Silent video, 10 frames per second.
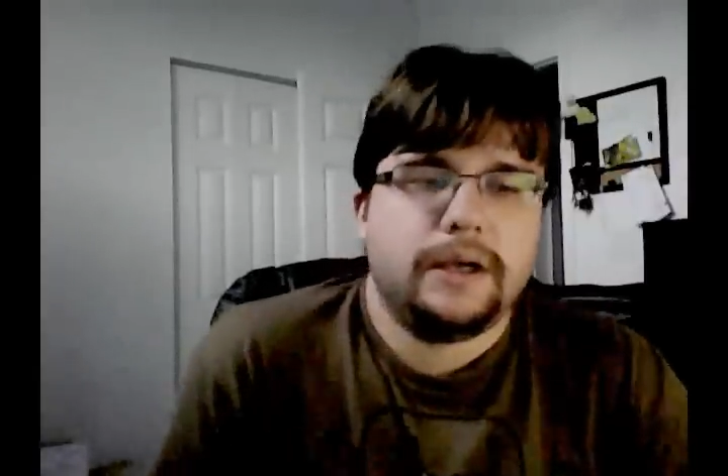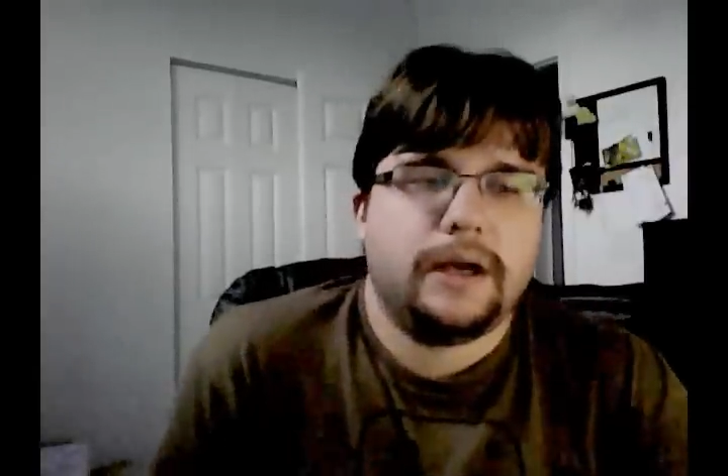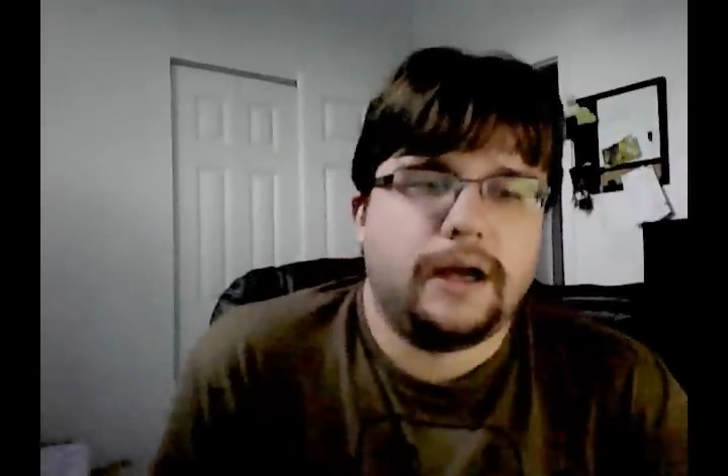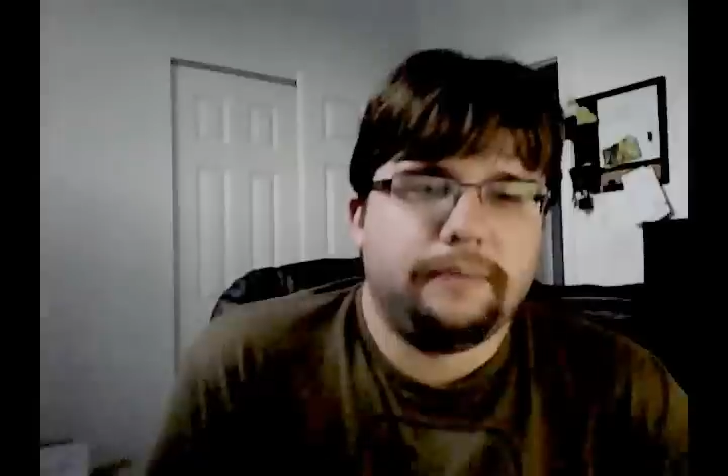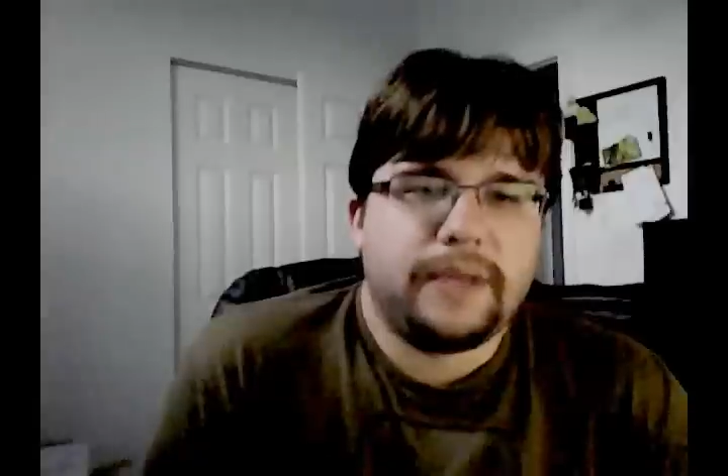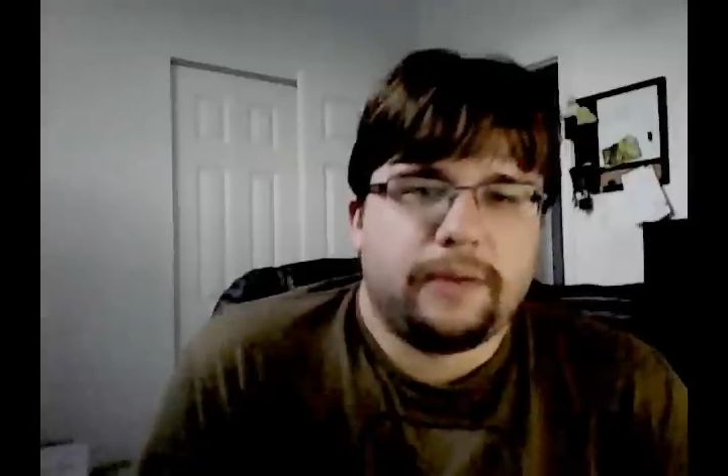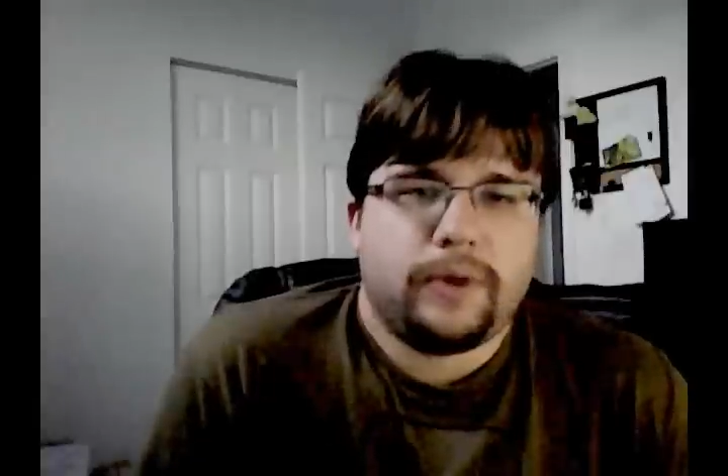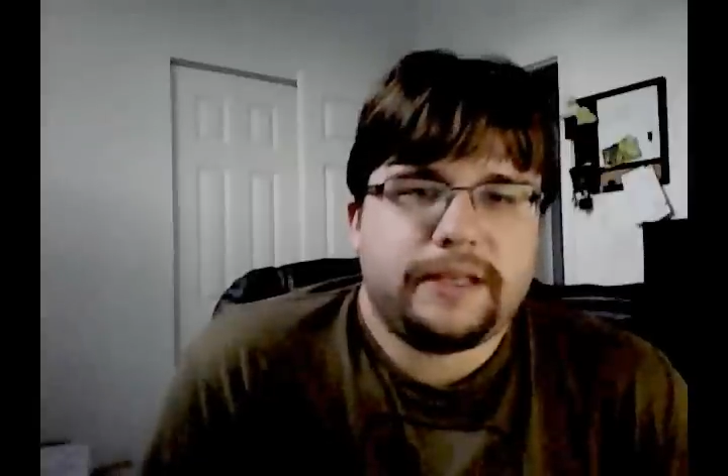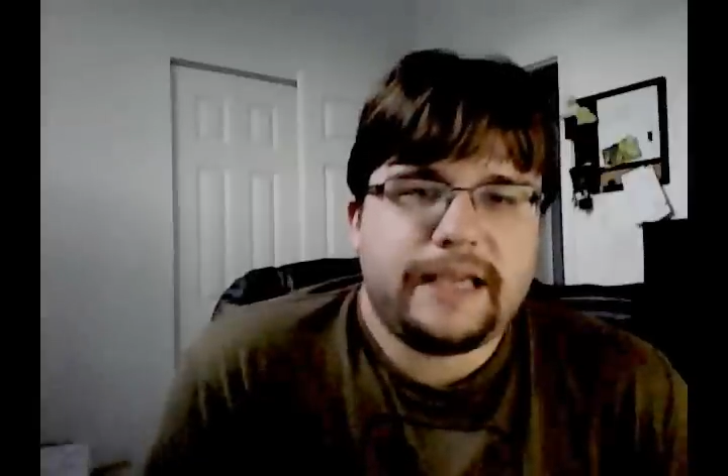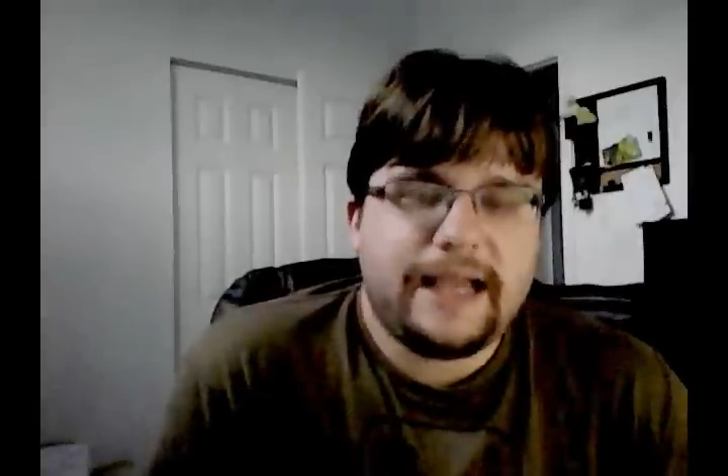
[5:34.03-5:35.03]
And
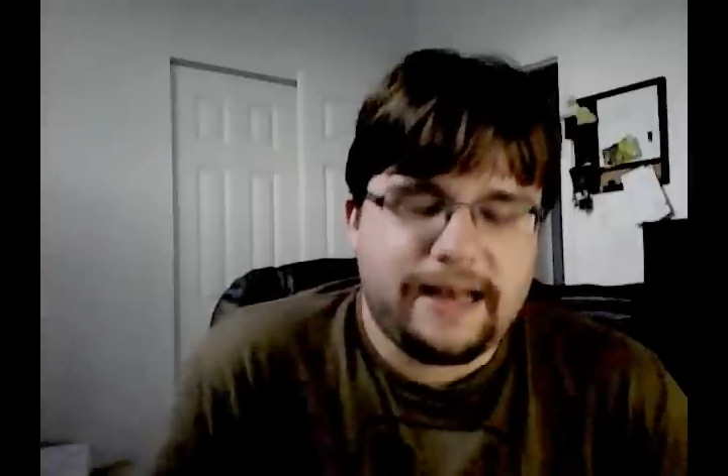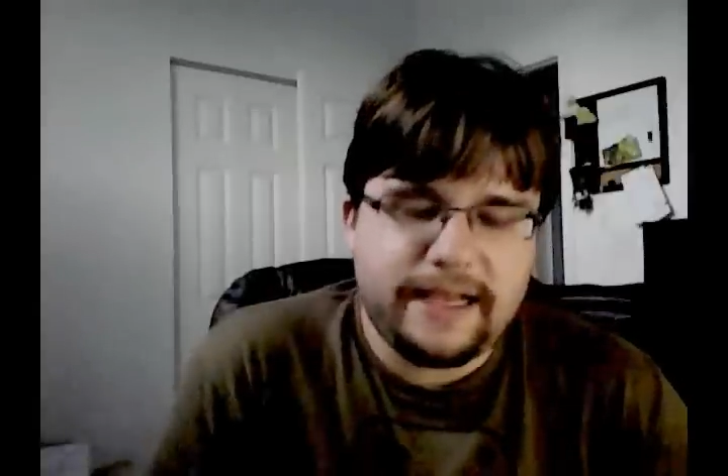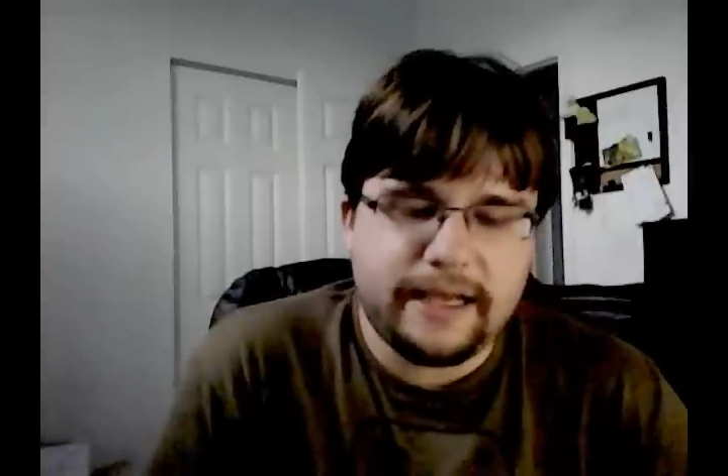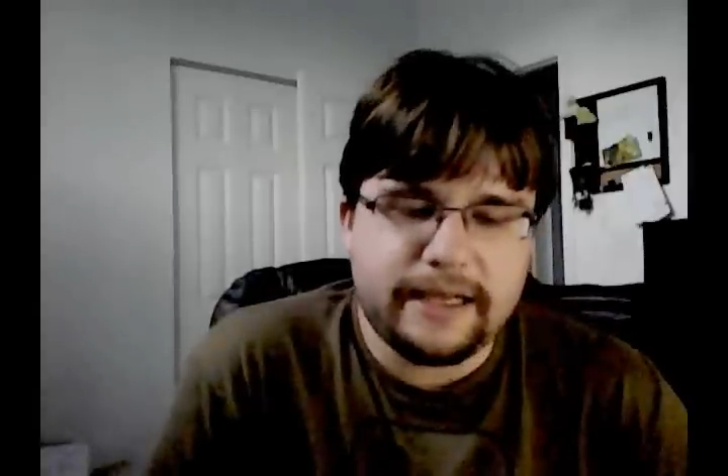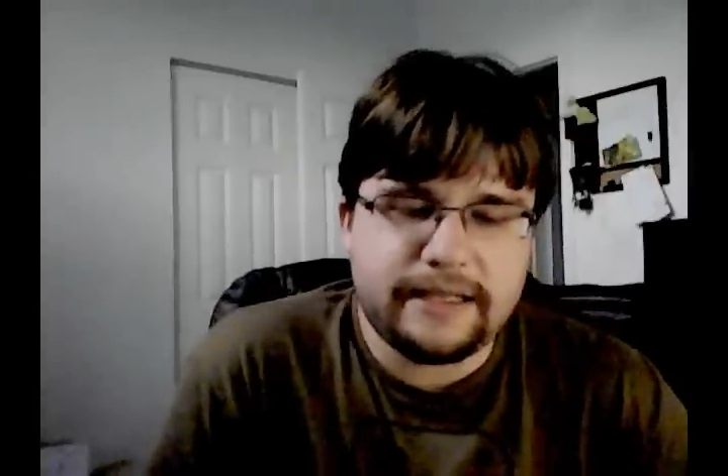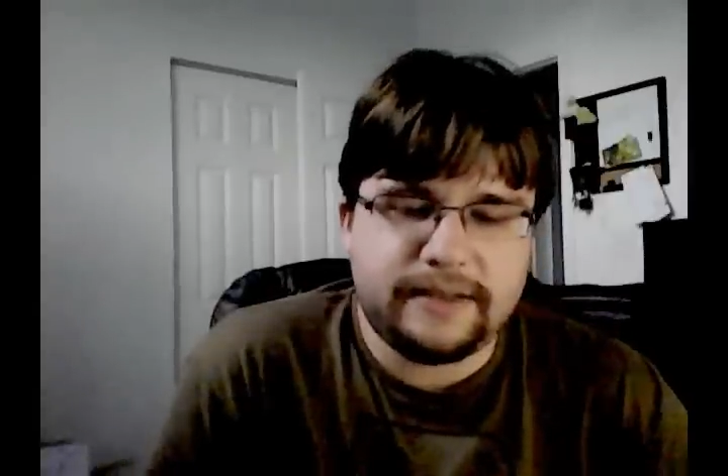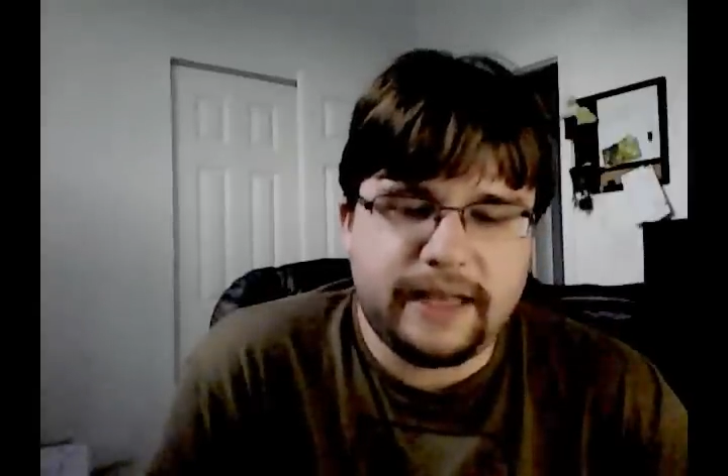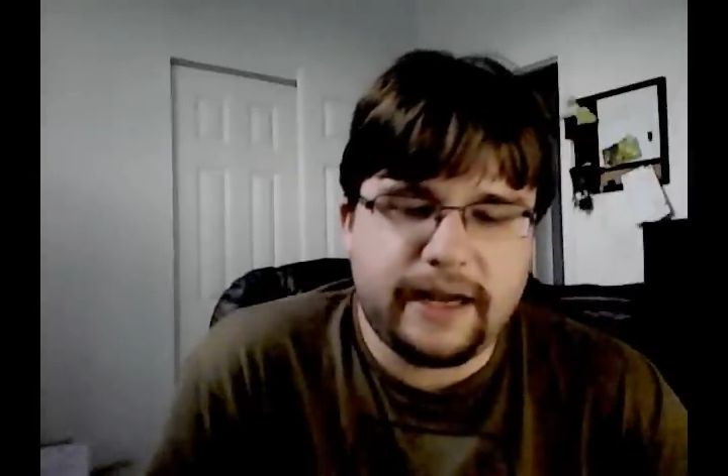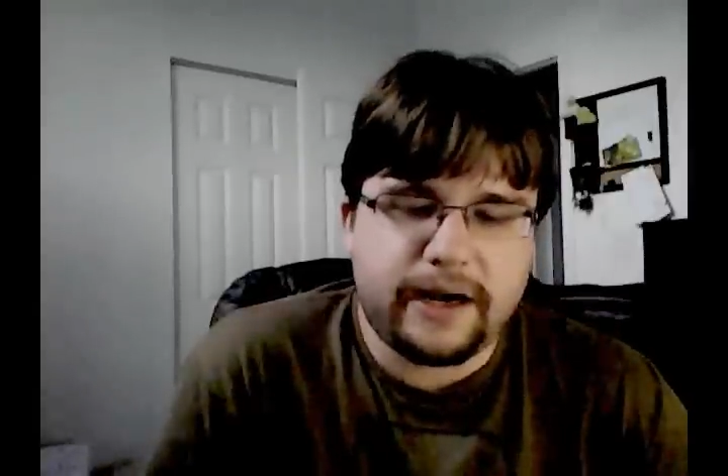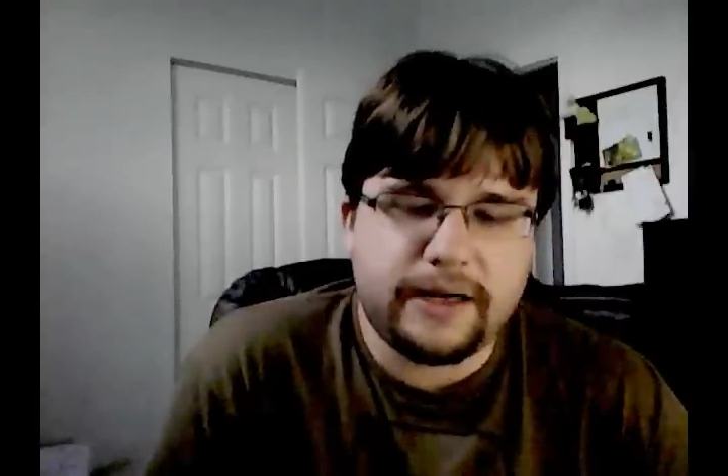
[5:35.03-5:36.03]
what the idea is
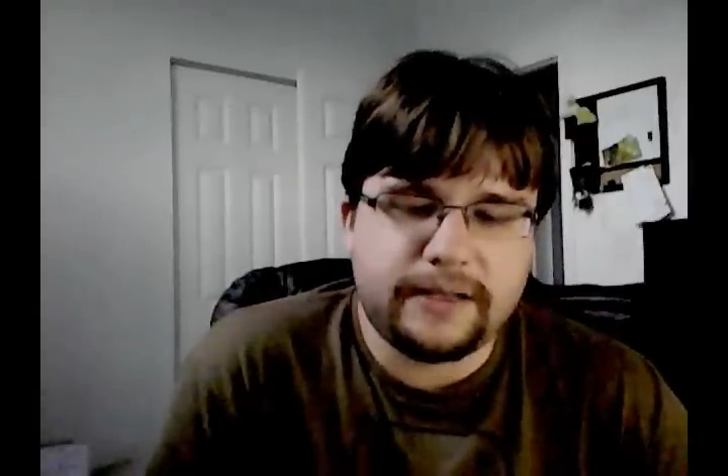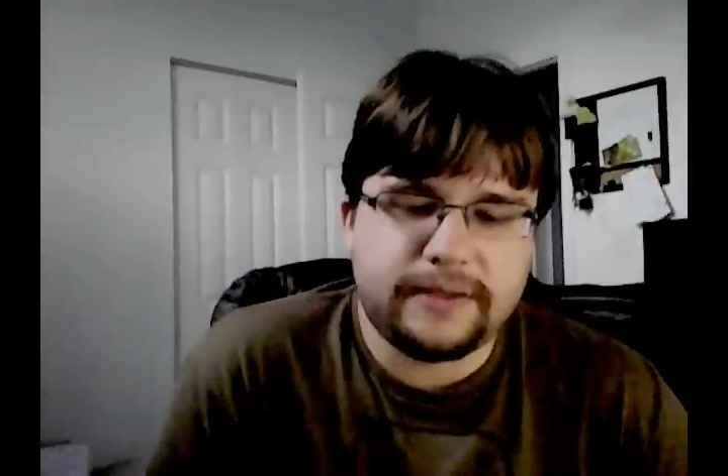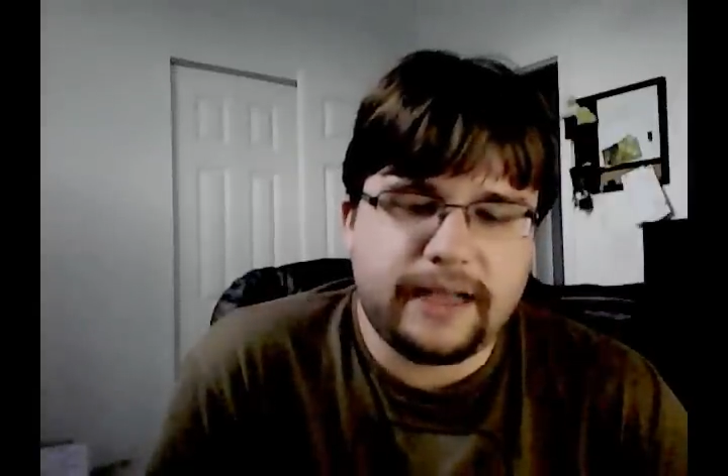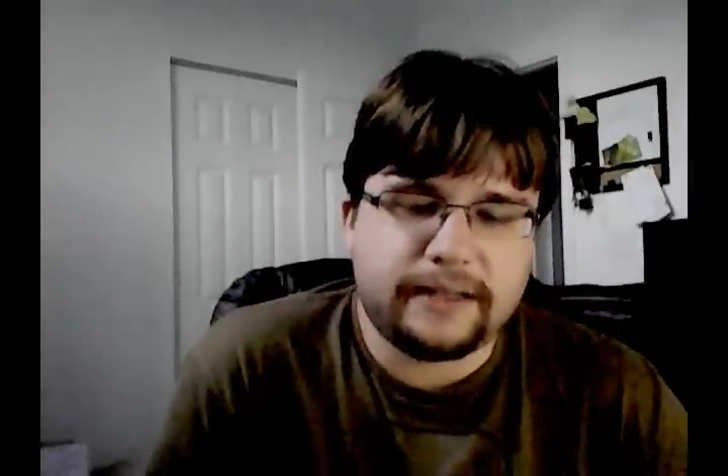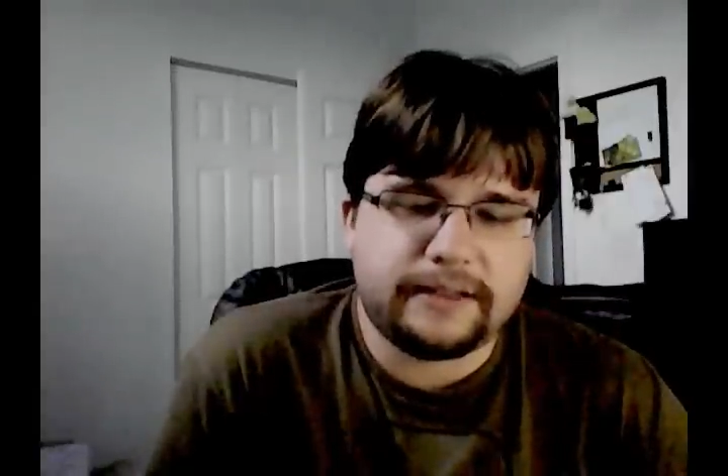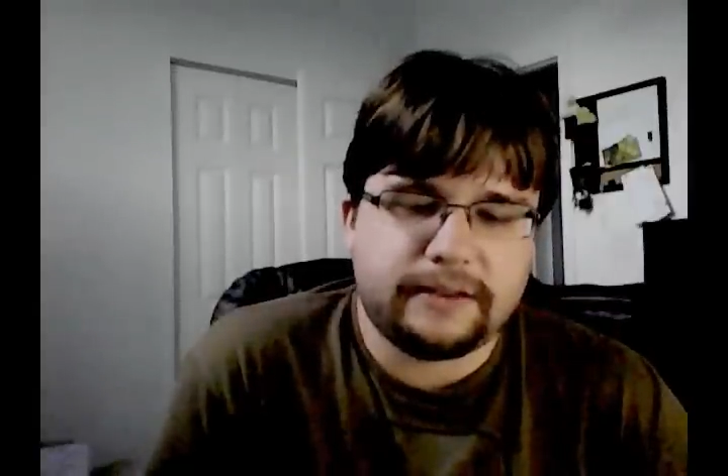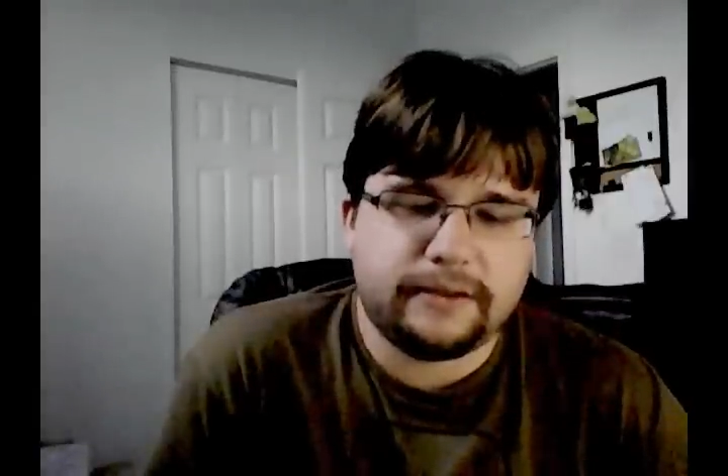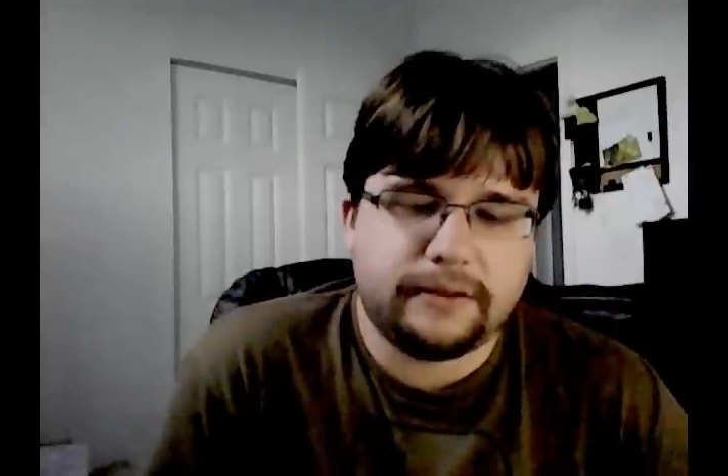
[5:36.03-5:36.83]
there is that